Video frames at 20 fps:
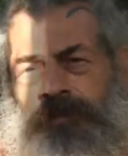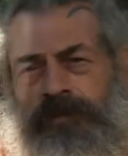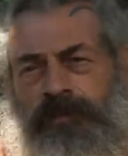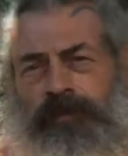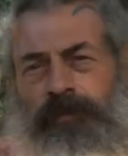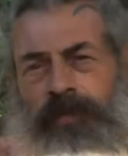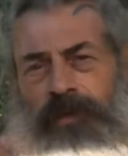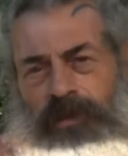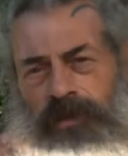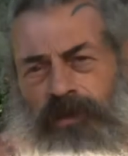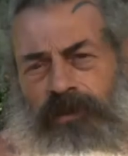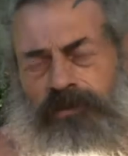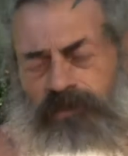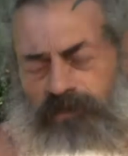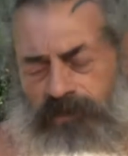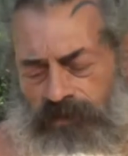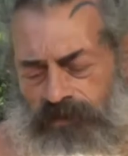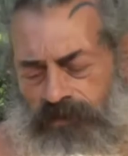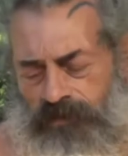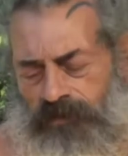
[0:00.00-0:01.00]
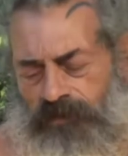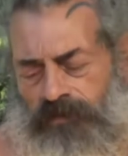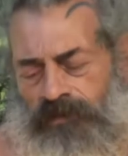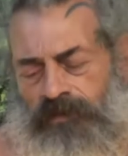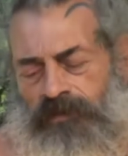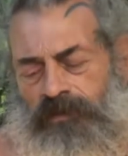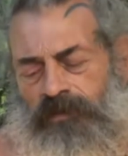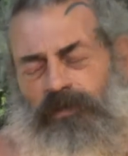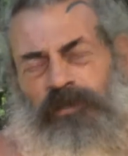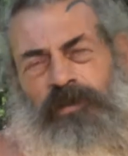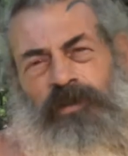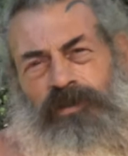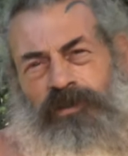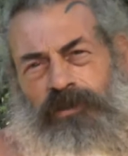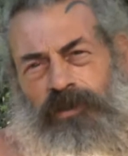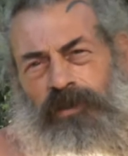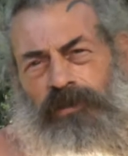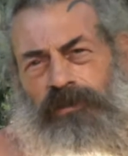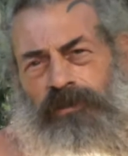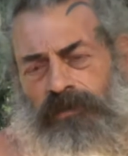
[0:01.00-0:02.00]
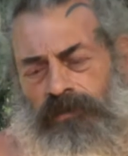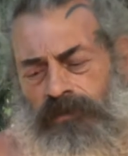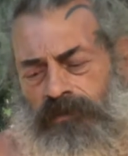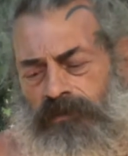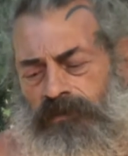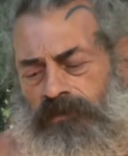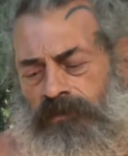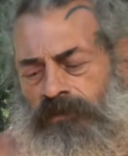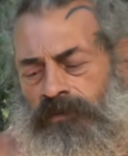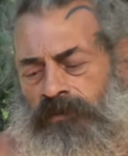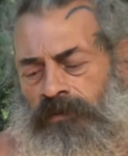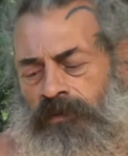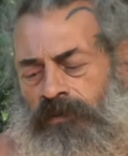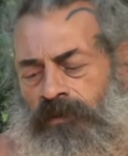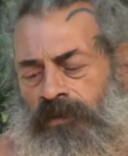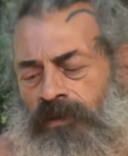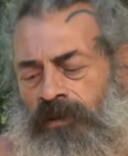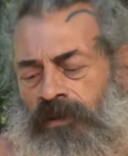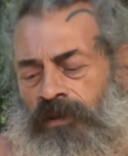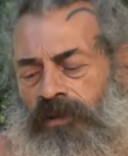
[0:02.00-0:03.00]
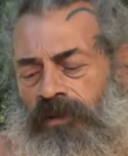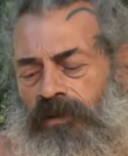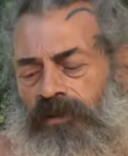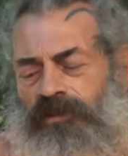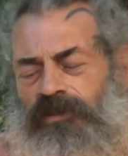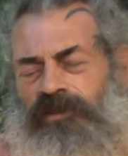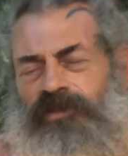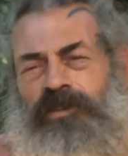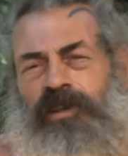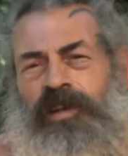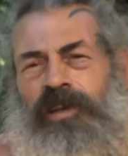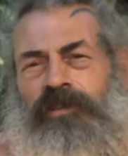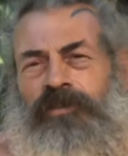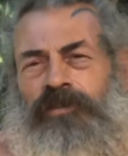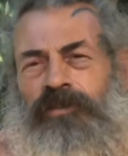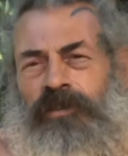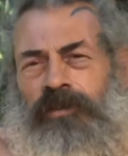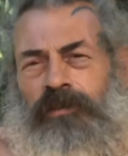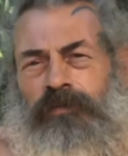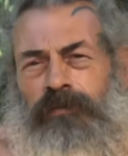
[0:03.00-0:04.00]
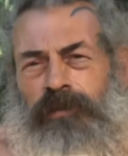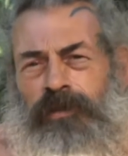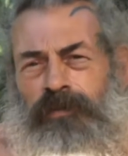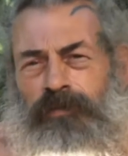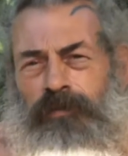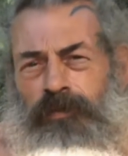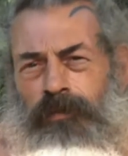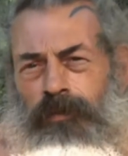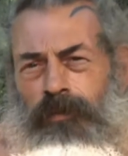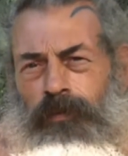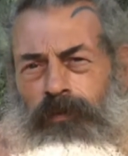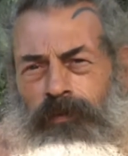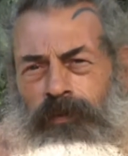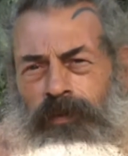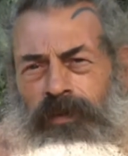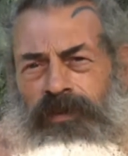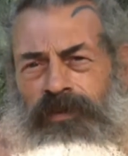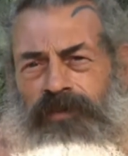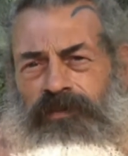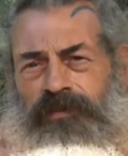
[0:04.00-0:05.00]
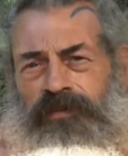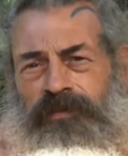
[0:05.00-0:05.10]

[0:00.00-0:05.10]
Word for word: Because what he's got. Got his energy that runs through all things,